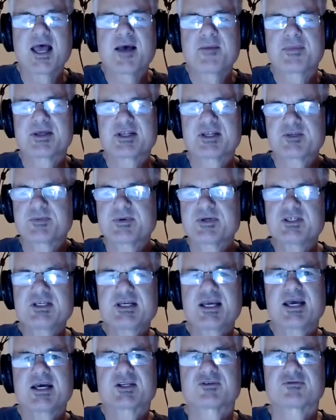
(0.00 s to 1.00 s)
but
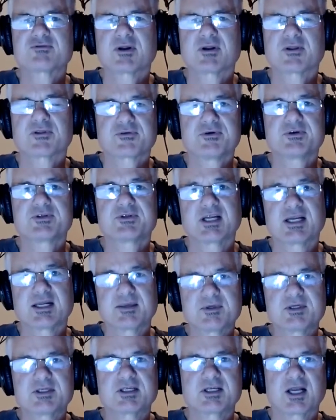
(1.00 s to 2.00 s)
especially how to roll it through to
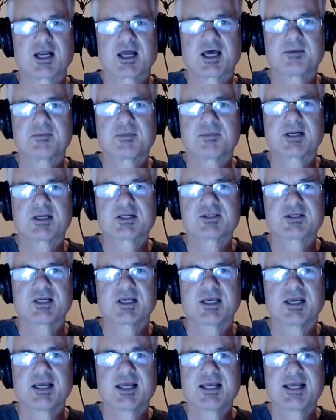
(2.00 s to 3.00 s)
limited
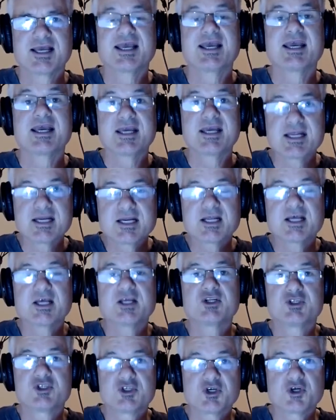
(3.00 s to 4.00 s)
liability in
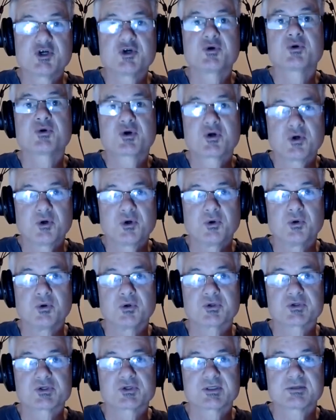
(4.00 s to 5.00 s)
due
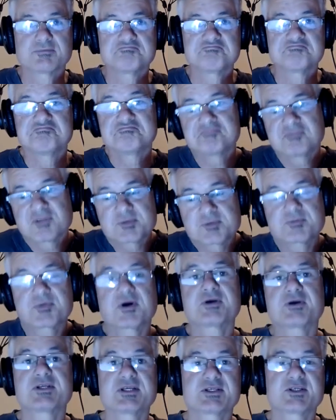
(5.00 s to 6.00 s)
course. This
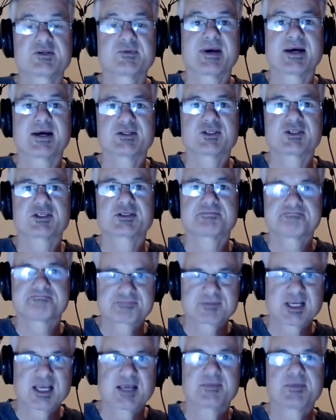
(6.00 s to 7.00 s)
process is about just
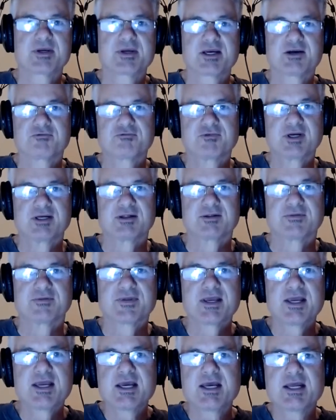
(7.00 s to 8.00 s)
keeping it real.
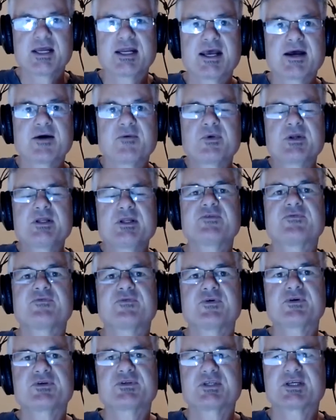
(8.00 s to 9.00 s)
Now, one of the
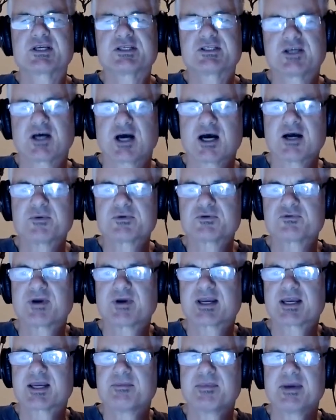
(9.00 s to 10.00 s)
first things that I was
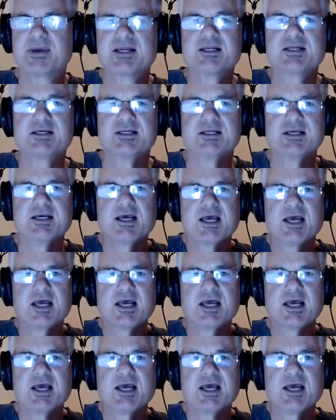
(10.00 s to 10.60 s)
recommended